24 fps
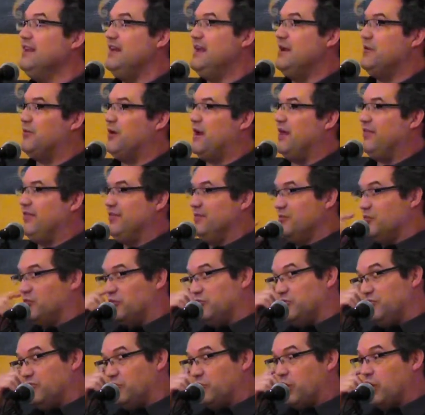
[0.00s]
he
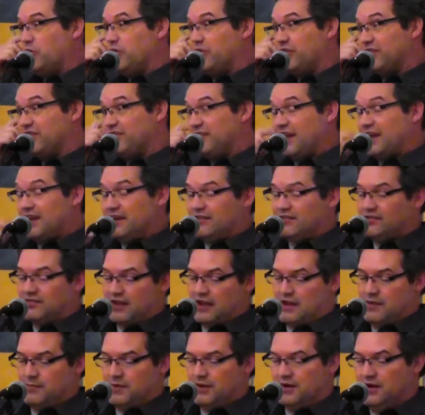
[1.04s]
wrote the second
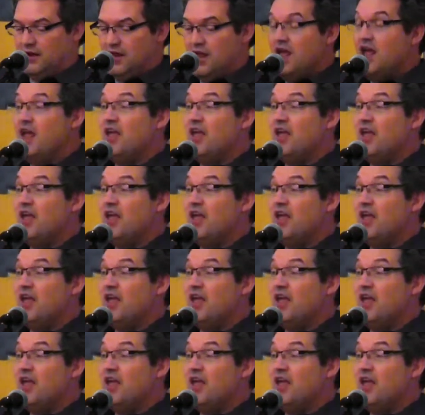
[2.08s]
statement,